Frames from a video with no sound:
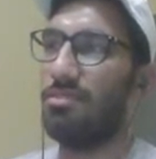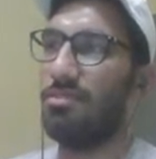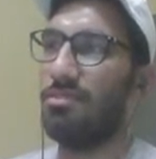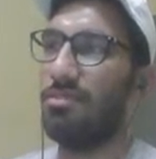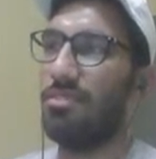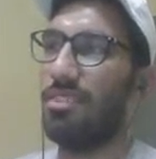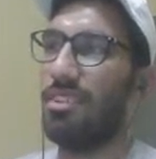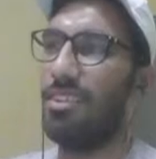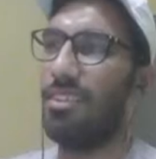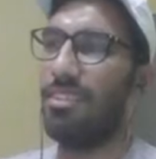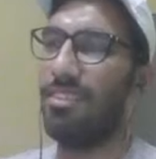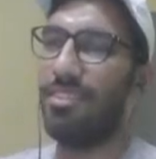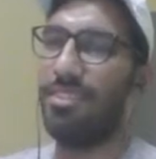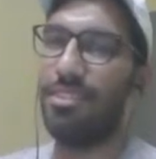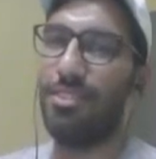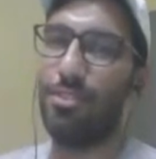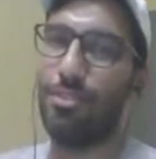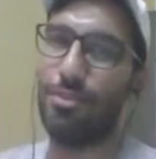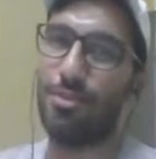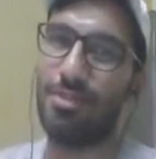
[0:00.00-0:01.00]
yeah, I
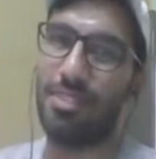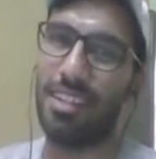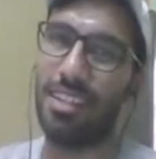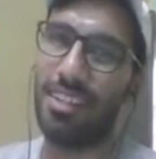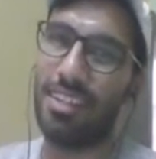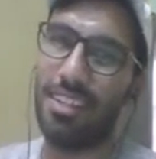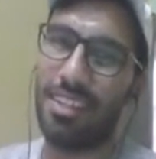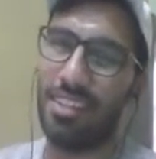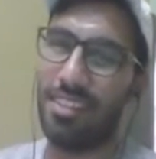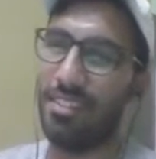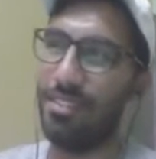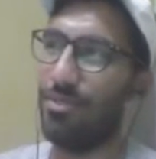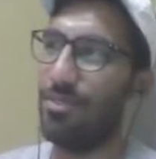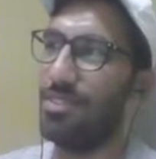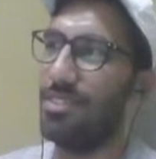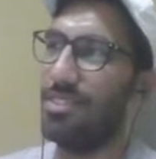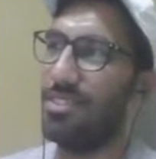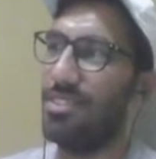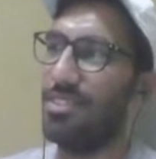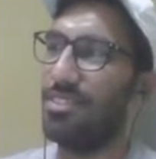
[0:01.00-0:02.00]
need to tell that it
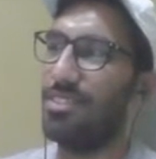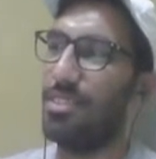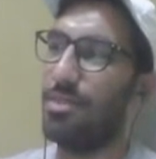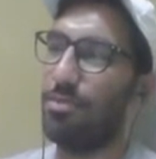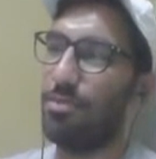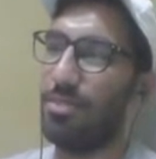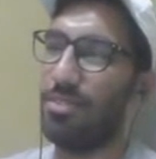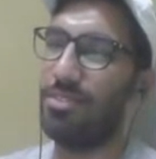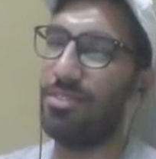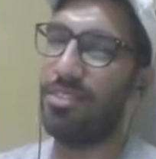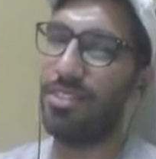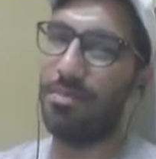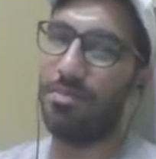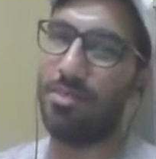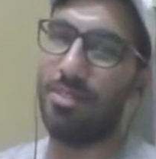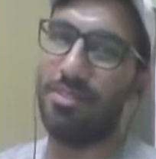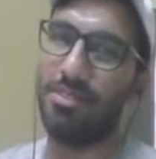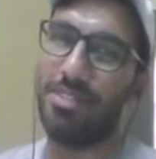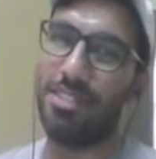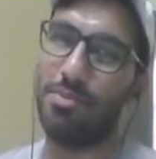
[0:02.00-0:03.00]
was just steps on steps
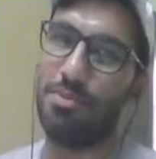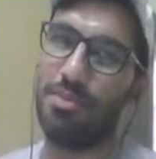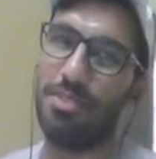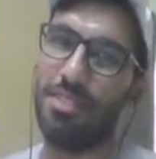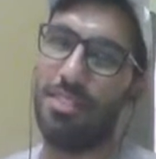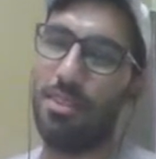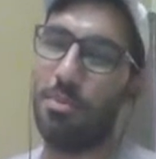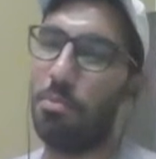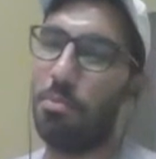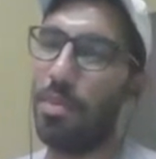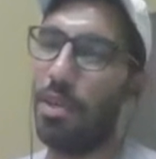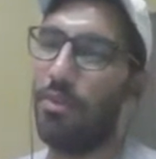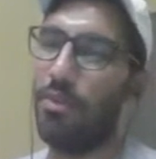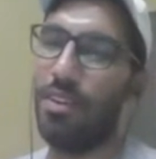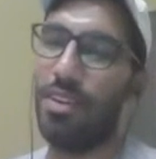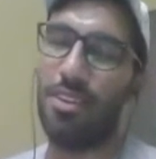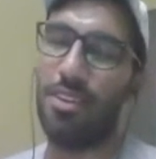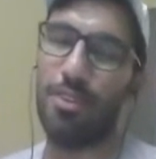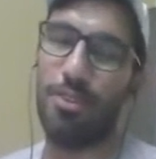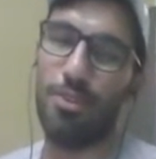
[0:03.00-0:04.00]
on steps in NumPy
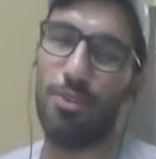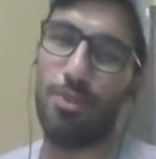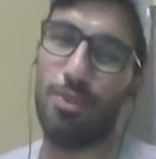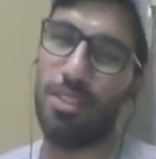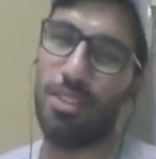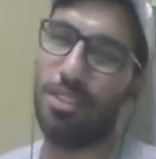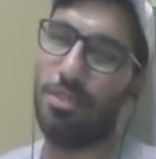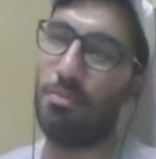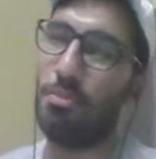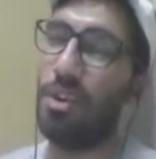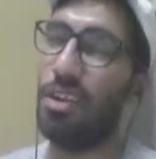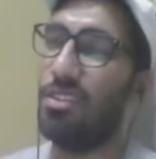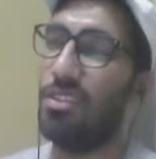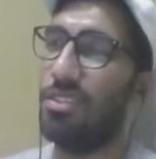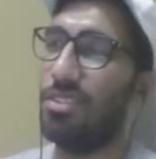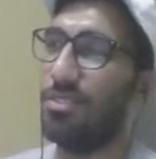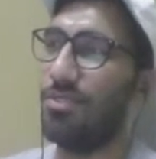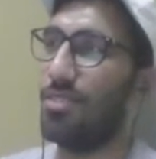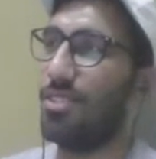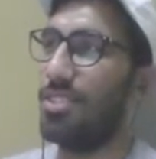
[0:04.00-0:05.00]
what you do and
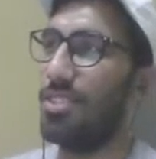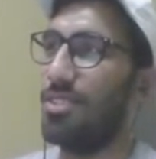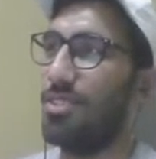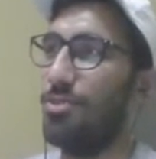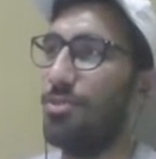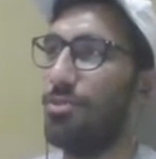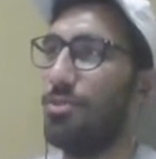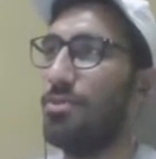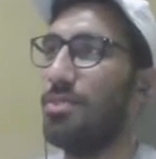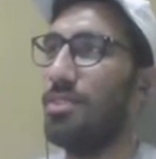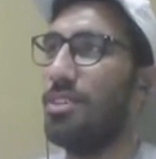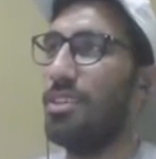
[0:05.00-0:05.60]
pandas what you do.